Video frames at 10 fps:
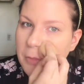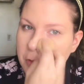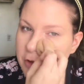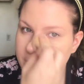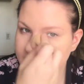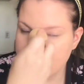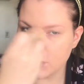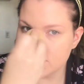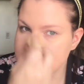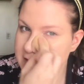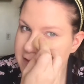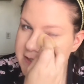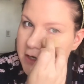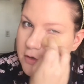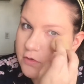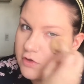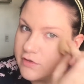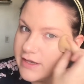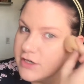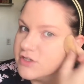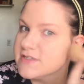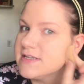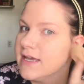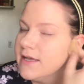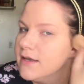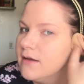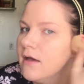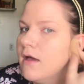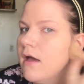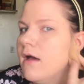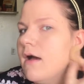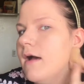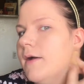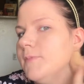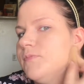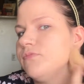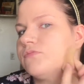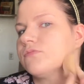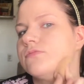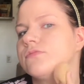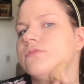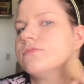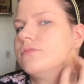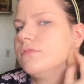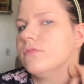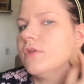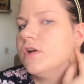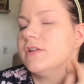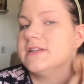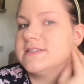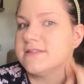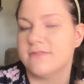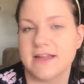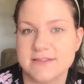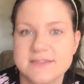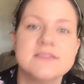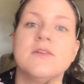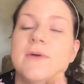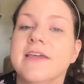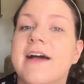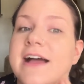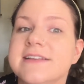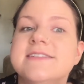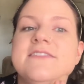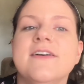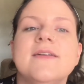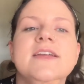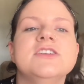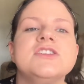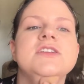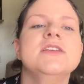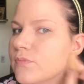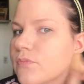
look like your skin tone, look like your skin, or at least that's the way that I see foundation.